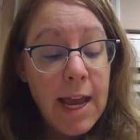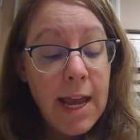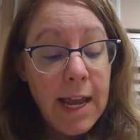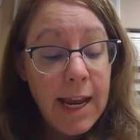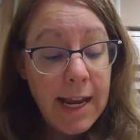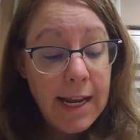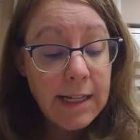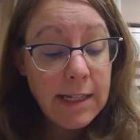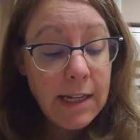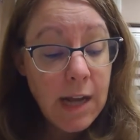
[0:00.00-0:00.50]

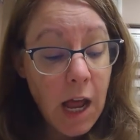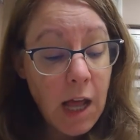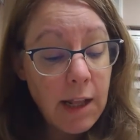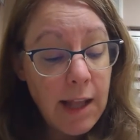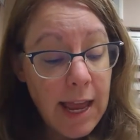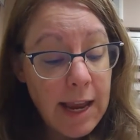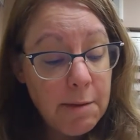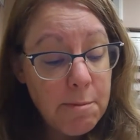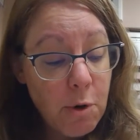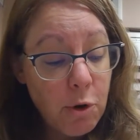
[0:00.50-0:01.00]
He's not
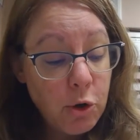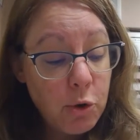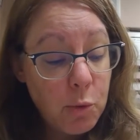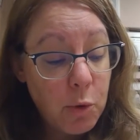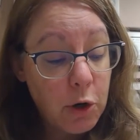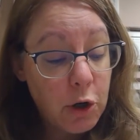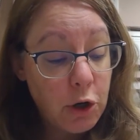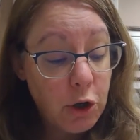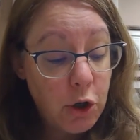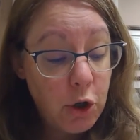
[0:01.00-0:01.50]
like most
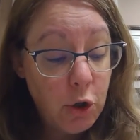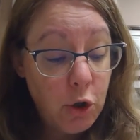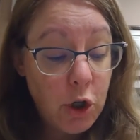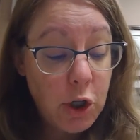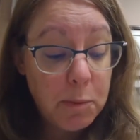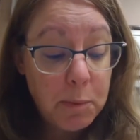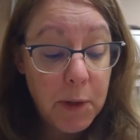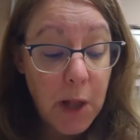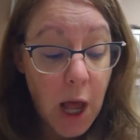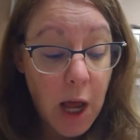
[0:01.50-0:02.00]
workers who
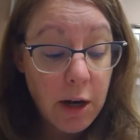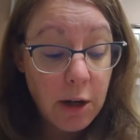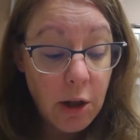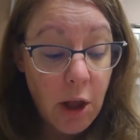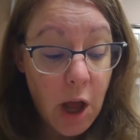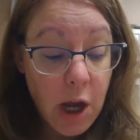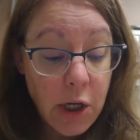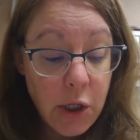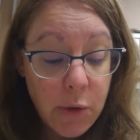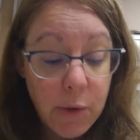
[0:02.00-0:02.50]
just plod
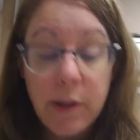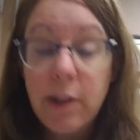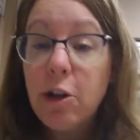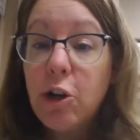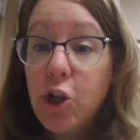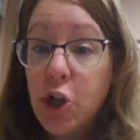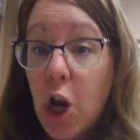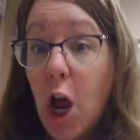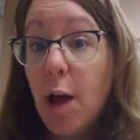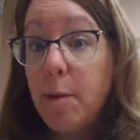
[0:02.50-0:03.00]
along doing
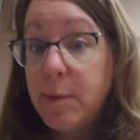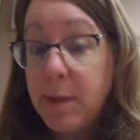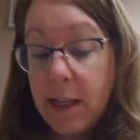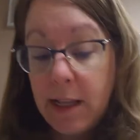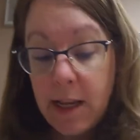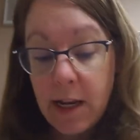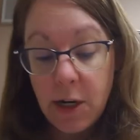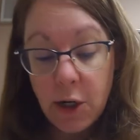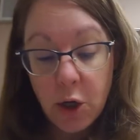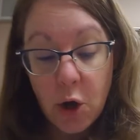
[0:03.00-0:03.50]
their jobs
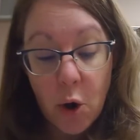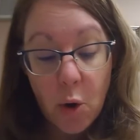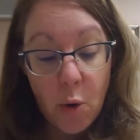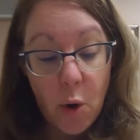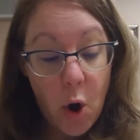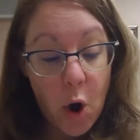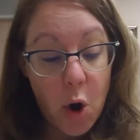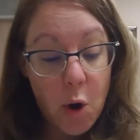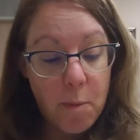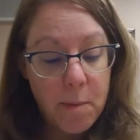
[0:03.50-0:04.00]
and then go
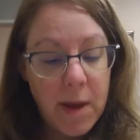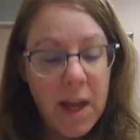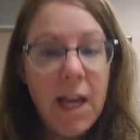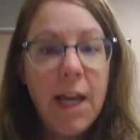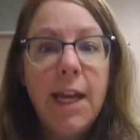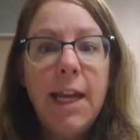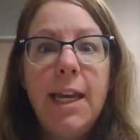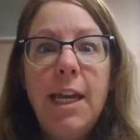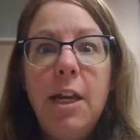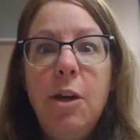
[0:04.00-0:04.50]
home.
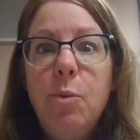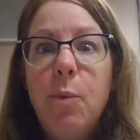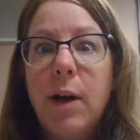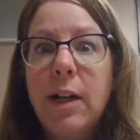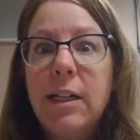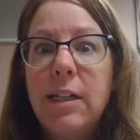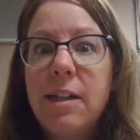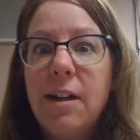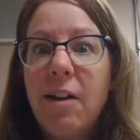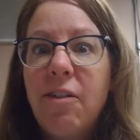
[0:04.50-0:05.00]
He
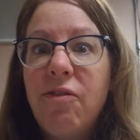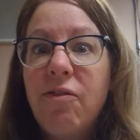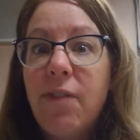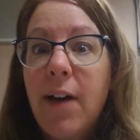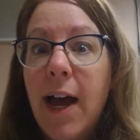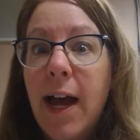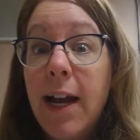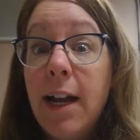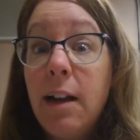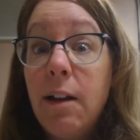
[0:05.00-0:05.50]
wants to
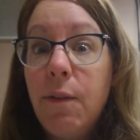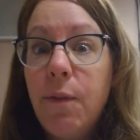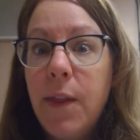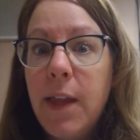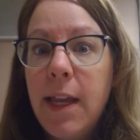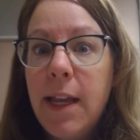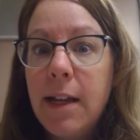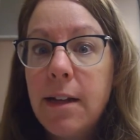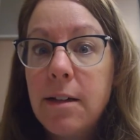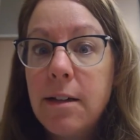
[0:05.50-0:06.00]
find
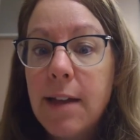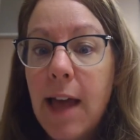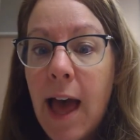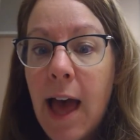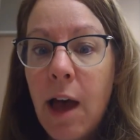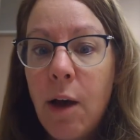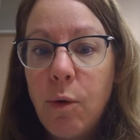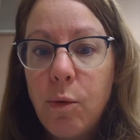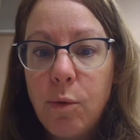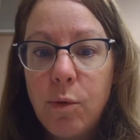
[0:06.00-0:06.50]
things
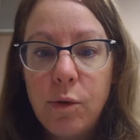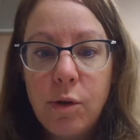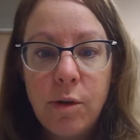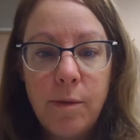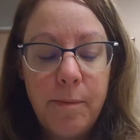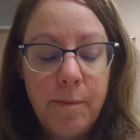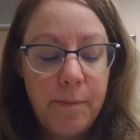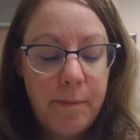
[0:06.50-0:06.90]
out."